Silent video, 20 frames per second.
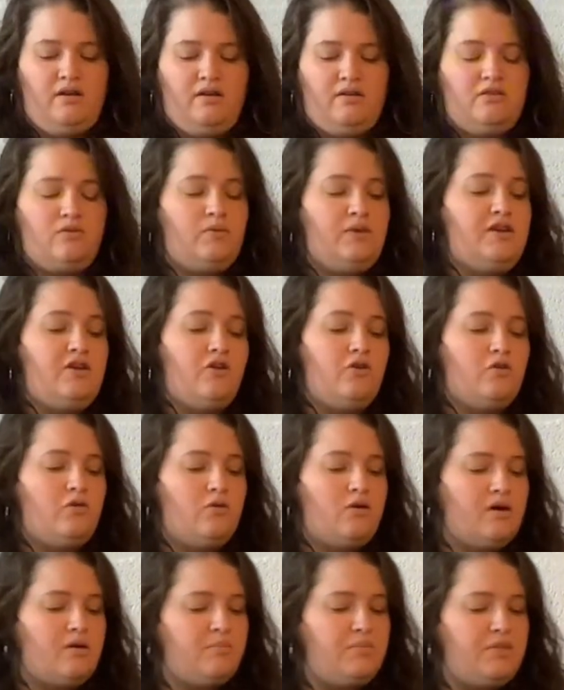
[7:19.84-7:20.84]
As we know,
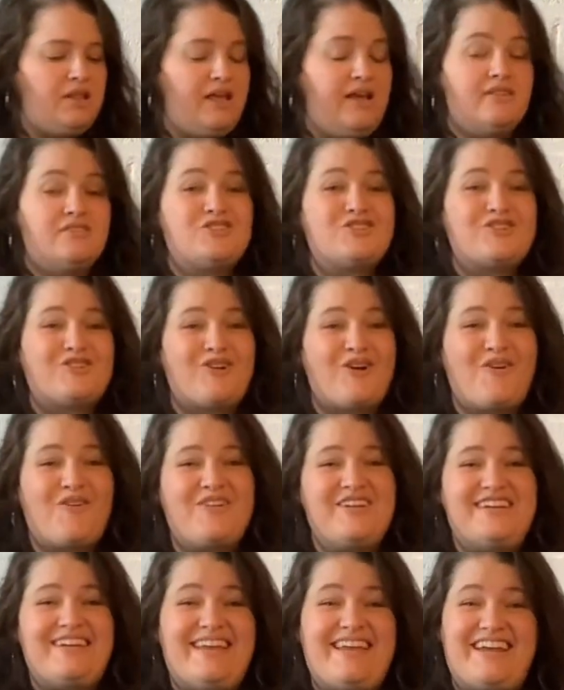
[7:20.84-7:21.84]
our plants grow
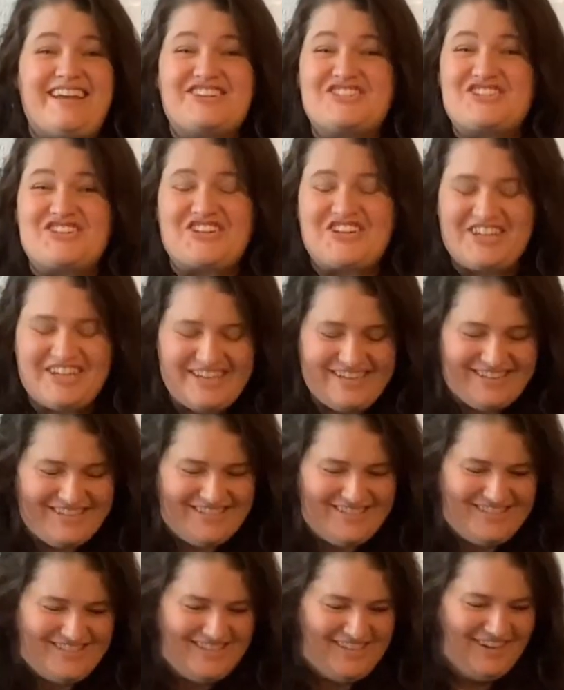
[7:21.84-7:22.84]
in nature,
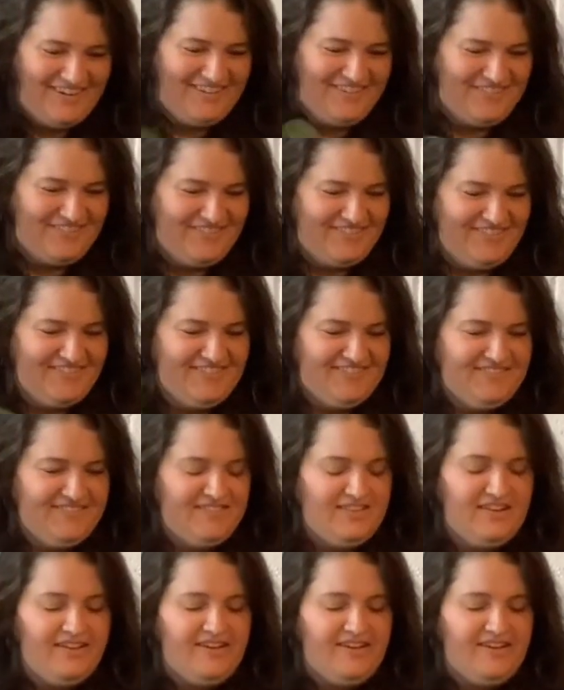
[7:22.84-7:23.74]
so